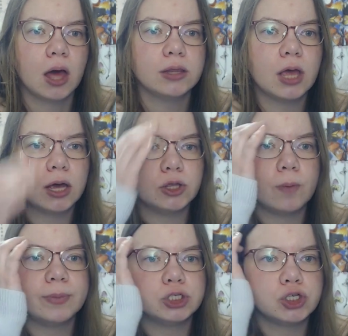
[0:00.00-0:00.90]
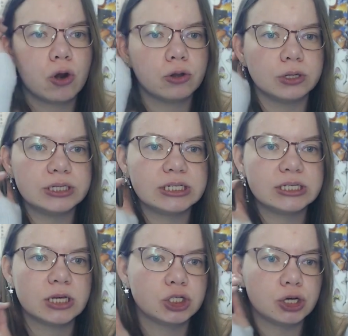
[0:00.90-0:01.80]
The economic journal is
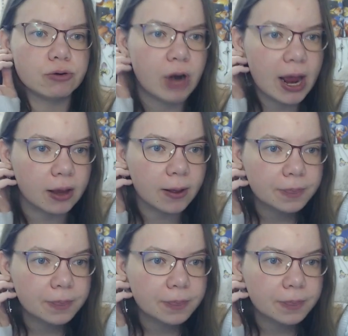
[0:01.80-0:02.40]
such a rag.